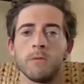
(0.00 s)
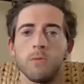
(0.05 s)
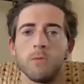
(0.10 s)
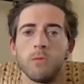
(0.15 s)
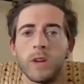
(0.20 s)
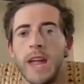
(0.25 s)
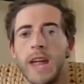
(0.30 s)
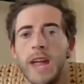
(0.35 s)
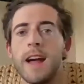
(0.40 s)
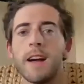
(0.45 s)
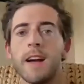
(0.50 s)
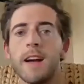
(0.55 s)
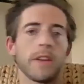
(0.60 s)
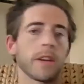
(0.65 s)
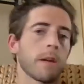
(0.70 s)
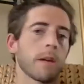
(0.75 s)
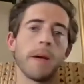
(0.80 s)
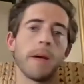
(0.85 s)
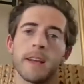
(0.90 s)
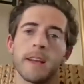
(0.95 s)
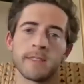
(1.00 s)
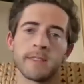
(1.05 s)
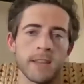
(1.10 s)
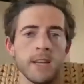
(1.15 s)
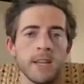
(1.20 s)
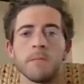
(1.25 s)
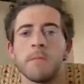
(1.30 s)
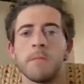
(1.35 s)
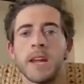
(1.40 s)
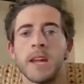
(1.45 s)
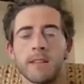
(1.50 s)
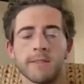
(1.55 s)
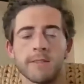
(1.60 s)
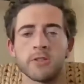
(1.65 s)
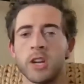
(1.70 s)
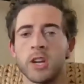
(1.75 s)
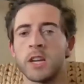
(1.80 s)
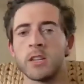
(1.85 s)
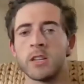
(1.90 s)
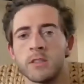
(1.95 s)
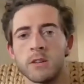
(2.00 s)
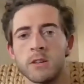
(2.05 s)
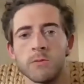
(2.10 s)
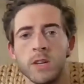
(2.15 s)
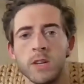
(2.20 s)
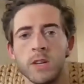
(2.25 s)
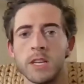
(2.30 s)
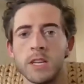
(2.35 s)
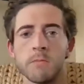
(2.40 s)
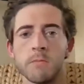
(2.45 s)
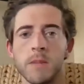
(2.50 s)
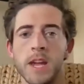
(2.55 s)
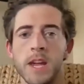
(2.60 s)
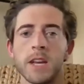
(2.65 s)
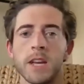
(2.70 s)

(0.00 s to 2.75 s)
we have the capacity to make the change that we make.